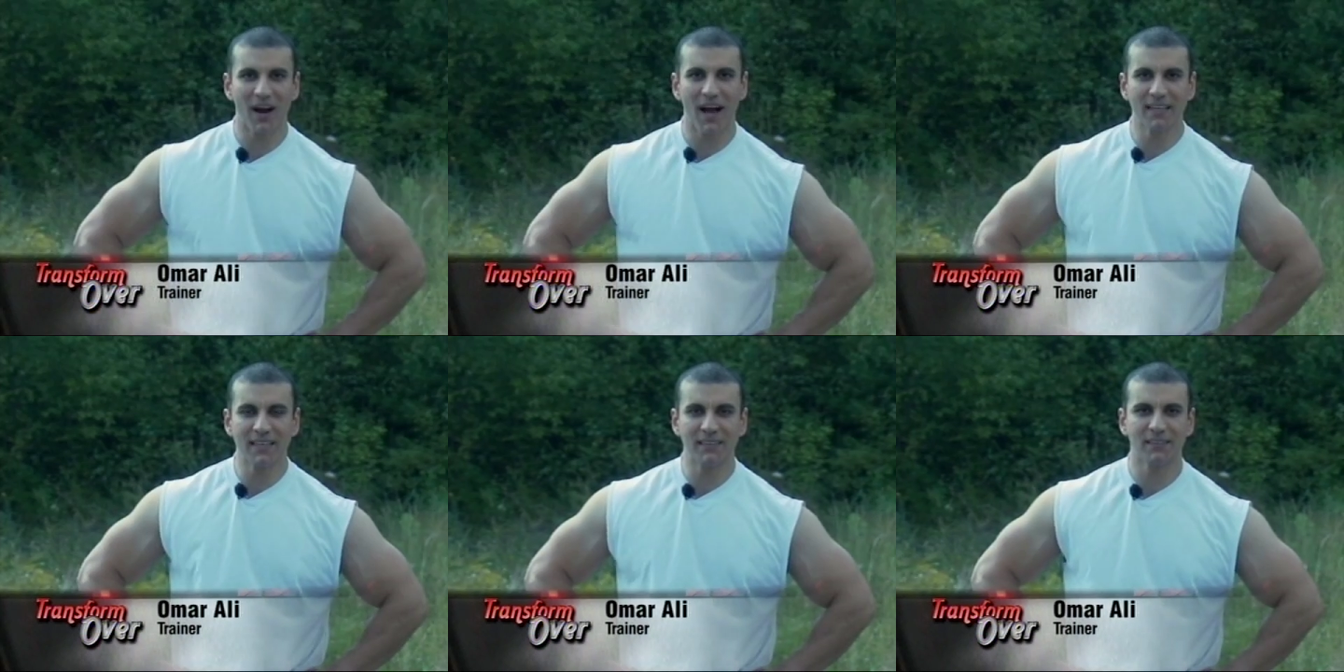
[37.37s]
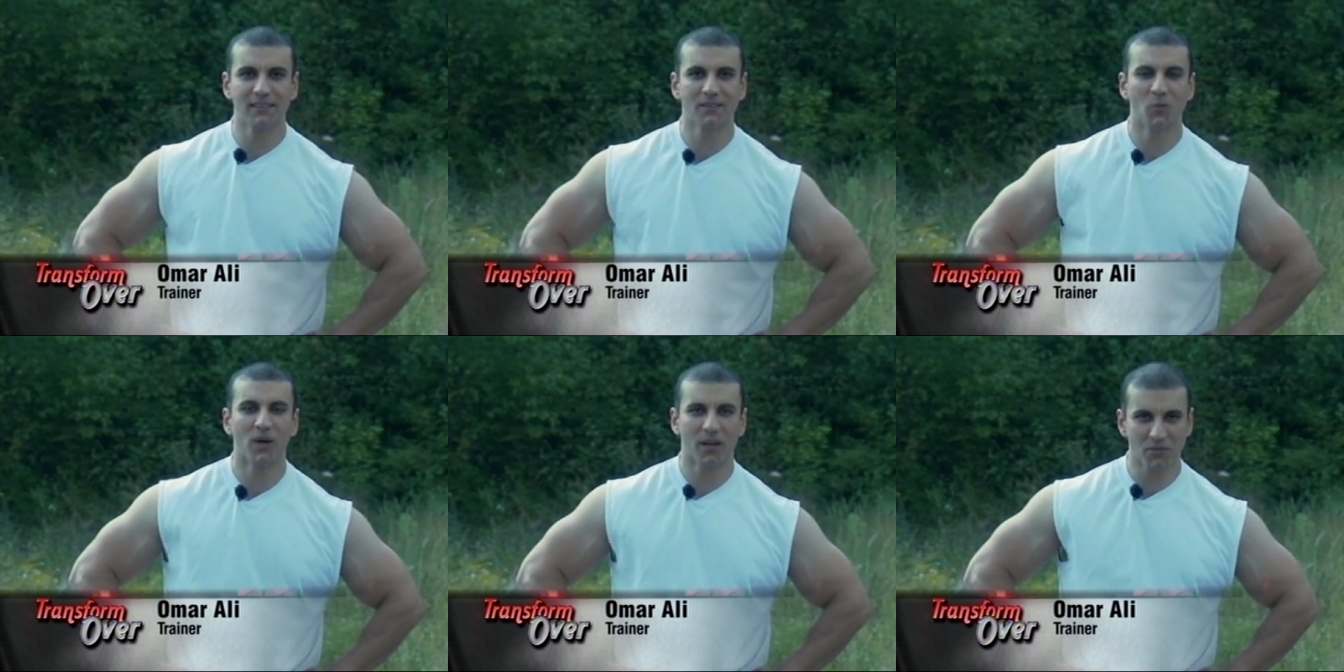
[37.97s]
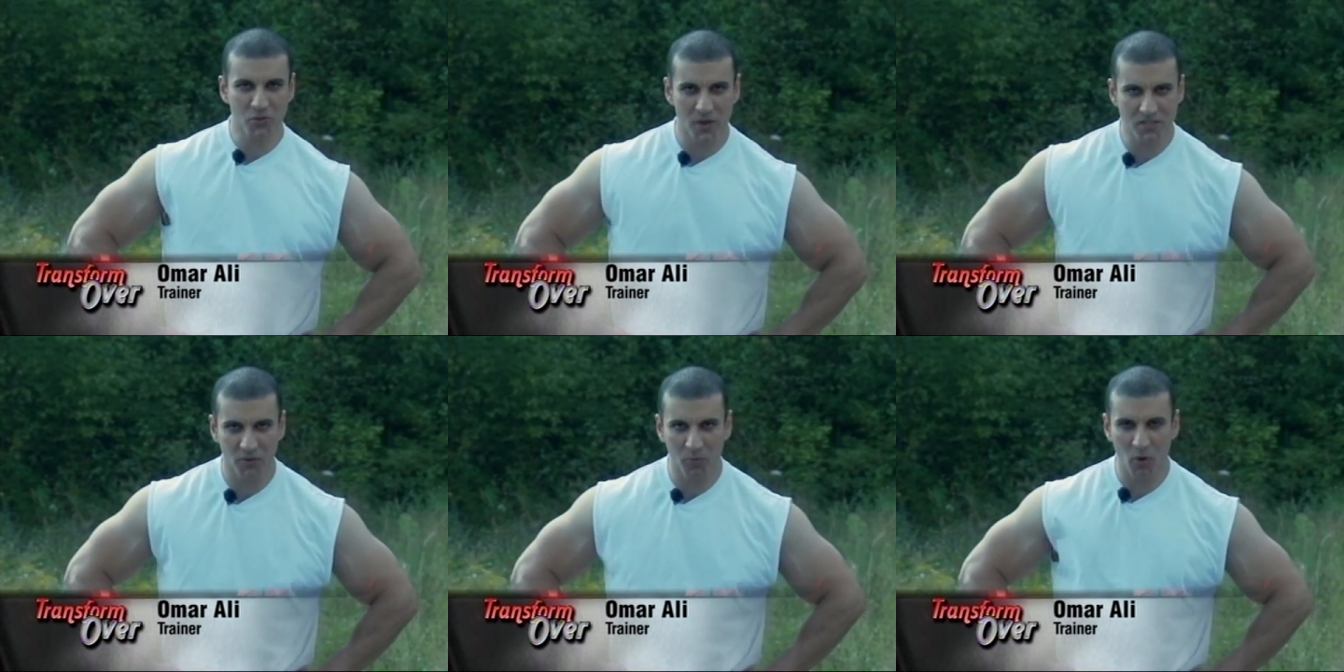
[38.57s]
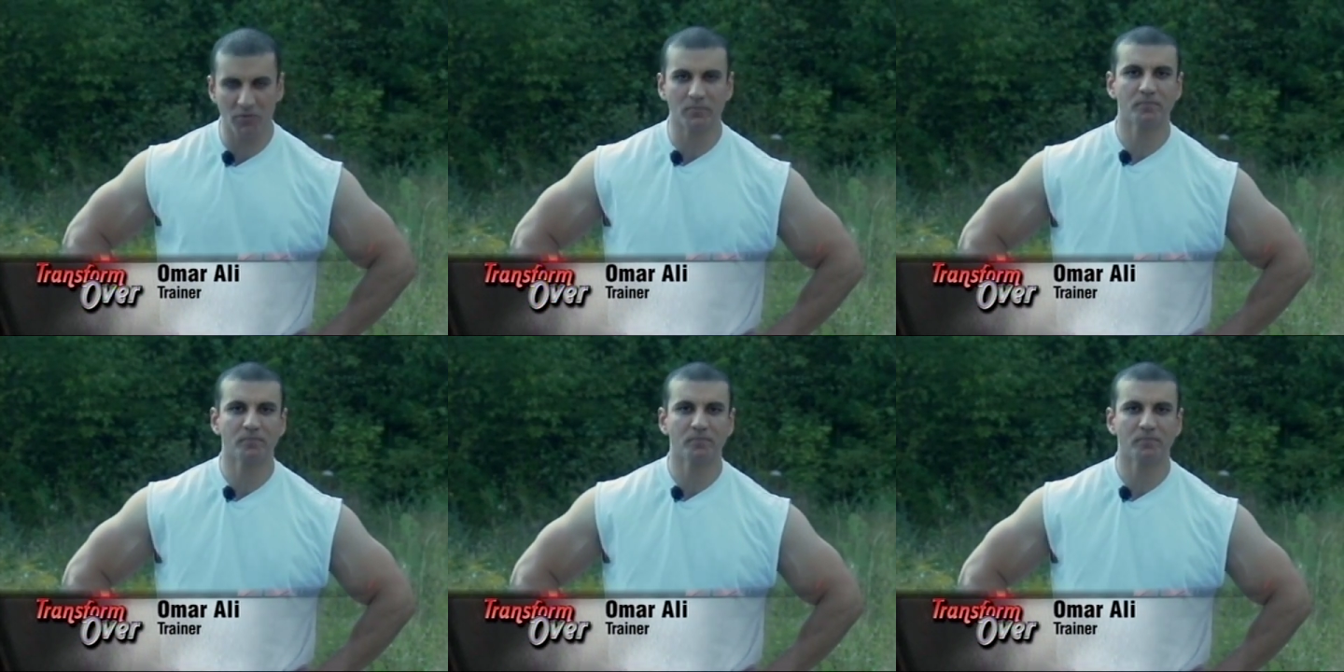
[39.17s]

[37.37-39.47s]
Ali. Welcome to TransformOver.